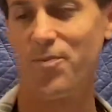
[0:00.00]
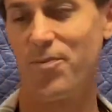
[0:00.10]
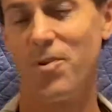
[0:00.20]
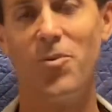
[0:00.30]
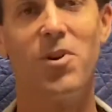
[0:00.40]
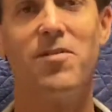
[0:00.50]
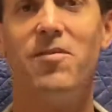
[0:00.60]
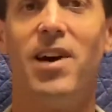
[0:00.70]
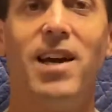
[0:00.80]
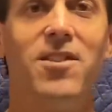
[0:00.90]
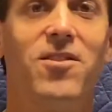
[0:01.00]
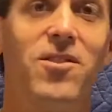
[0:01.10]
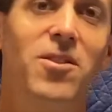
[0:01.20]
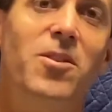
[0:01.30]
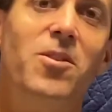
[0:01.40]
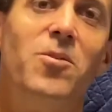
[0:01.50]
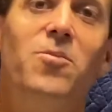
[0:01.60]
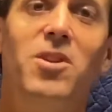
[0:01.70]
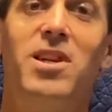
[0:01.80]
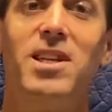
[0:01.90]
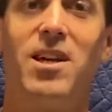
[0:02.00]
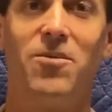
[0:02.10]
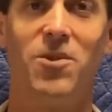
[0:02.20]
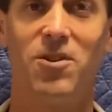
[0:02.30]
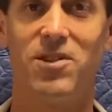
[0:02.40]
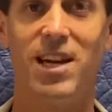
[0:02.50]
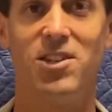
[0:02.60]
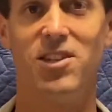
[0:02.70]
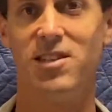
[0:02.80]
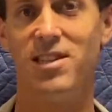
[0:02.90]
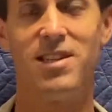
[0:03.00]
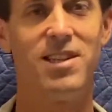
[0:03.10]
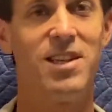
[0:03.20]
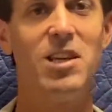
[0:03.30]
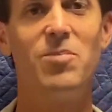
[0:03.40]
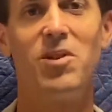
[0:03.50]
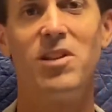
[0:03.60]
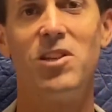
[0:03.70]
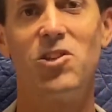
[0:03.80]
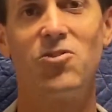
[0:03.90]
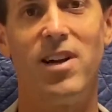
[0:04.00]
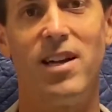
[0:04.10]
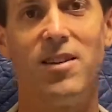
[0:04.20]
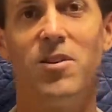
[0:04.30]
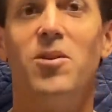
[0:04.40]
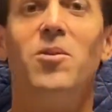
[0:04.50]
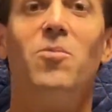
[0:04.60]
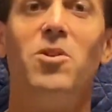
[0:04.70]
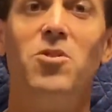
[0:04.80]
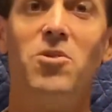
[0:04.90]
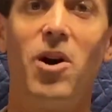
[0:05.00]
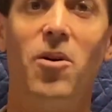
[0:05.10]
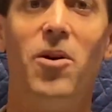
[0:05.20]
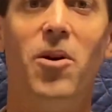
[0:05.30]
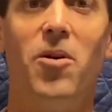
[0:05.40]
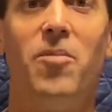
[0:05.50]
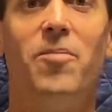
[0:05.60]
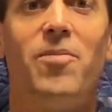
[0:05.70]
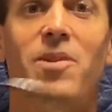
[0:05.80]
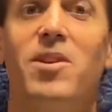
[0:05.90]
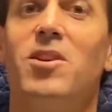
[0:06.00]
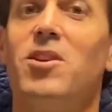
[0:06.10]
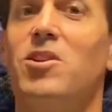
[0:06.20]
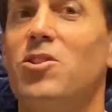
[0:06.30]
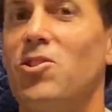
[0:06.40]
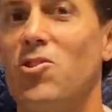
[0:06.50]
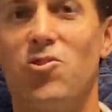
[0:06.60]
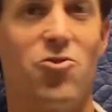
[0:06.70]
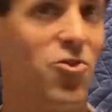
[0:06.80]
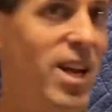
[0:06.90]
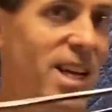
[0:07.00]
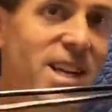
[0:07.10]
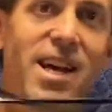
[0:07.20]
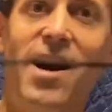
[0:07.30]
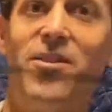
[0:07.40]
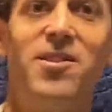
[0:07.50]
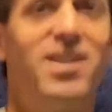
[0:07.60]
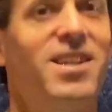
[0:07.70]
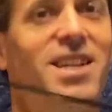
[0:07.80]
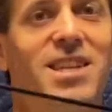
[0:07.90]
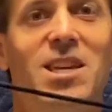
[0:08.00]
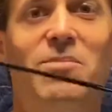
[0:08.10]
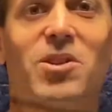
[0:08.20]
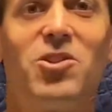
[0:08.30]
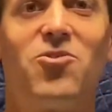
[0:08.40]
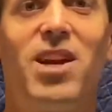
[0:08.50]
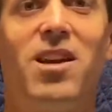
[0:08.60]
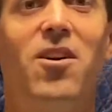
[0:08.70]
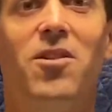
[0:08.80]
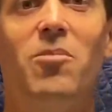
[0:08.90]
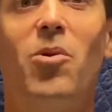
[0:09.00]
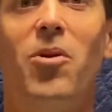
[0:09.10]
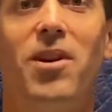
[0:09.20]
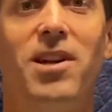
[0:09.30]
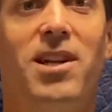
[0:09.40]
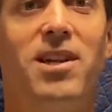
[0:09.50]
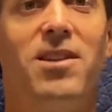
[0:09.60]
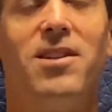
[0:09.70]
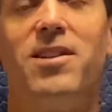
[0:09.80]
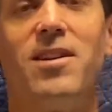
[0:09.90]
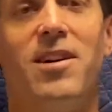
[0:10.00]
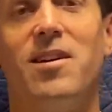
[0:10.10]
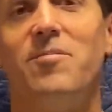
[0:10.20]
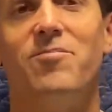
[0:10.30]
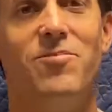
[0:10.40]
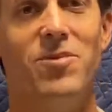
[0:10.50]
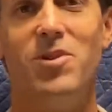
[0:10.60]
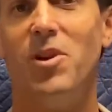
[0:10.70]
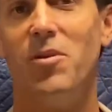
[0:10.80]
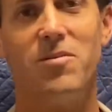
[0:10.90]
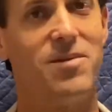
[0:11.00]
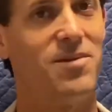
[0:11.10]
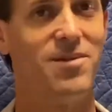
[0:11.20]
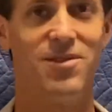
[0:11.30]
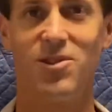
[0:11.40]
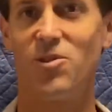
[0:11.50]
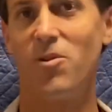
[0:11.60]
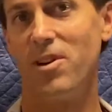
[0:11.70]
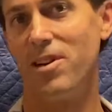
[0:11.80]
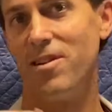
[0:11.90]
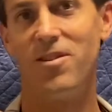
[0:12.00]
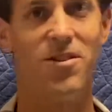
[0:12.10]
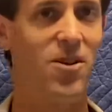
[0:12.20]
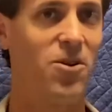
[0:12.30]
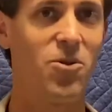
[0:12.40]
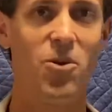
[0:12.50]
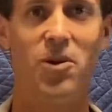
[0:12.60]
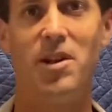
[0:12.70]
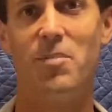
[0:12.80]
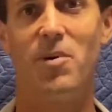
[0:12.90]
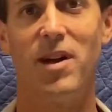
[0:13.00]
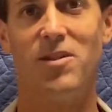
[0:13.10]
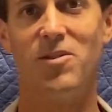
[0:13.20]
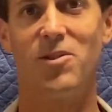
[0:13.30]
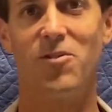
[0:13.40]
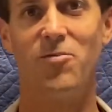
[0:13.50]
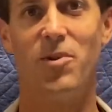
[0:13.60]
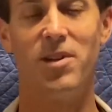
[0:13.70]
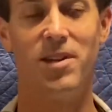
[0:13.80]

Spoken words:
word of advice, when you get done with your session, keep your leash straight. When you go home, straighten it out and keep it straight on the board. Don't store it all coiled up around your surfboard.